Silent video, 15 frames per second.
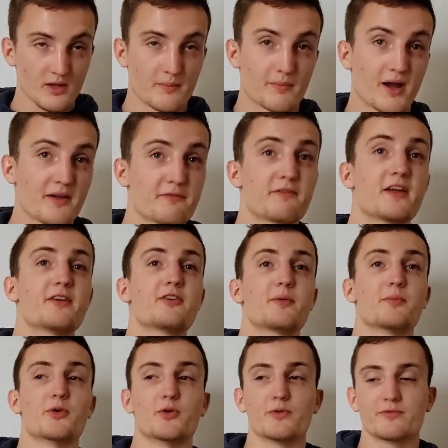My favorite
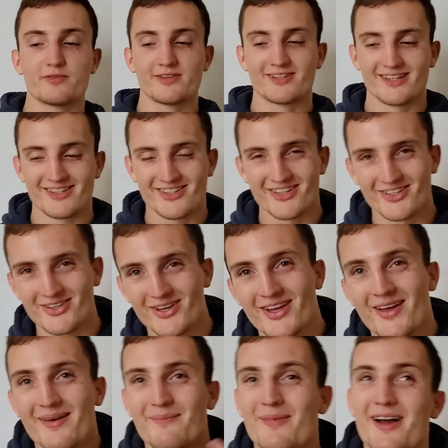move
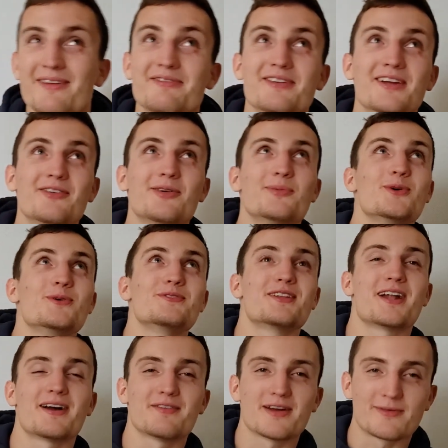that
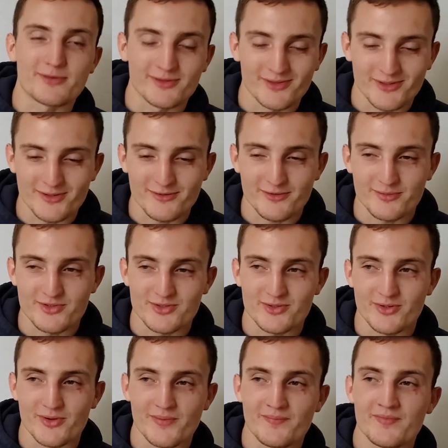I've ever learned from
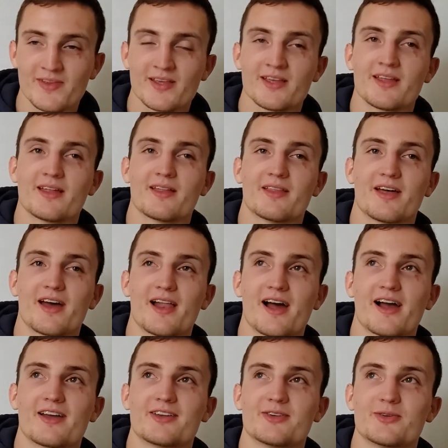judo that
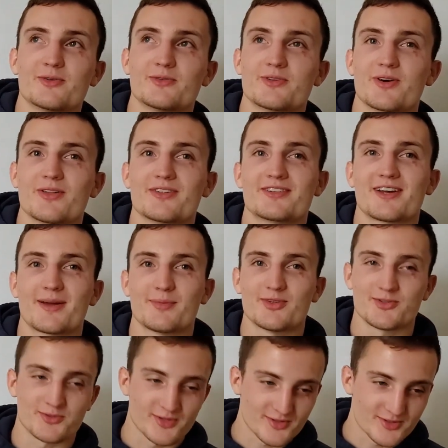I use all the time in
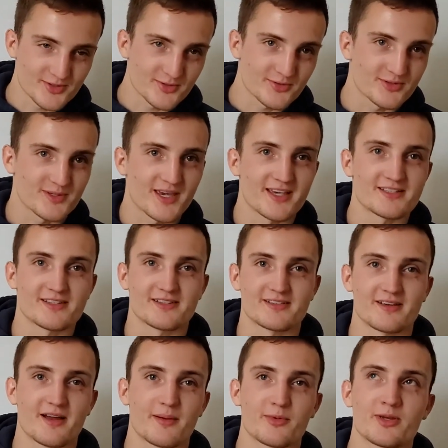jiu-jitsu is Kesa
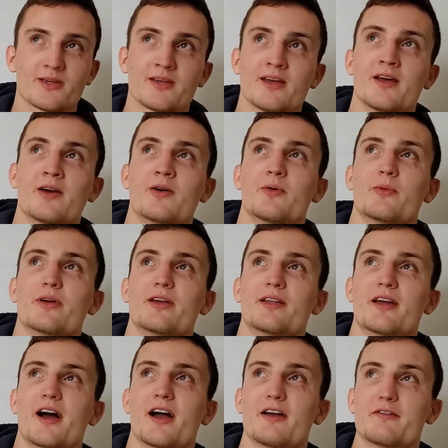Gatame. When
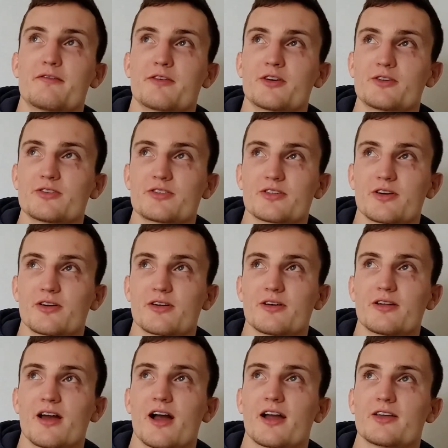I first
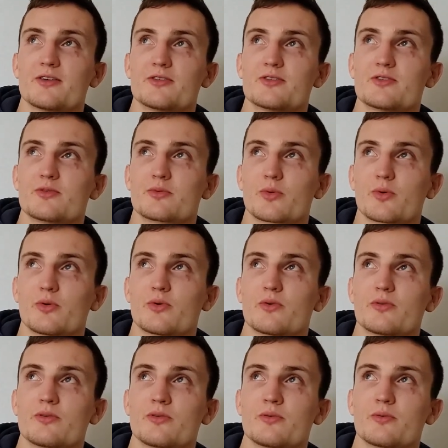started, I used to
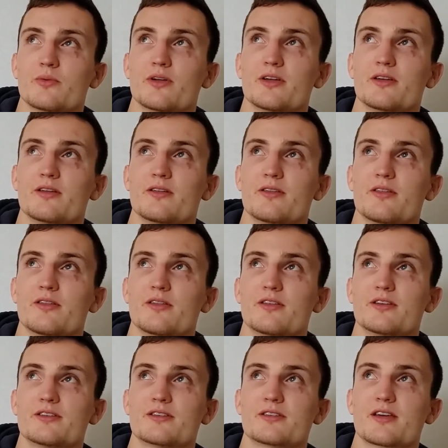roll with
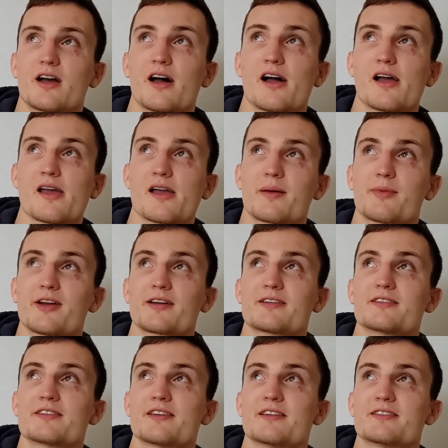this guy. I'm not going
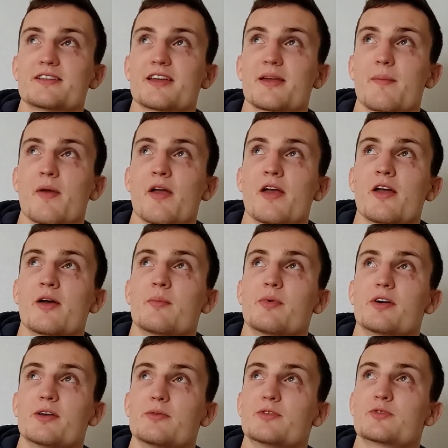to say his name,
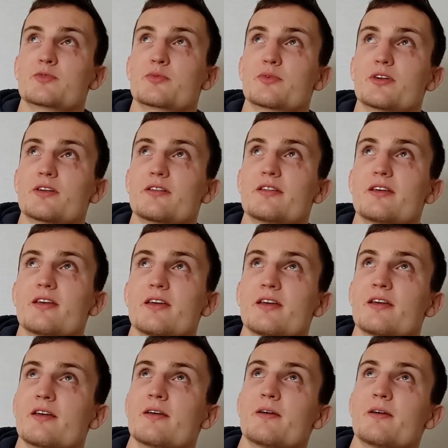but he was really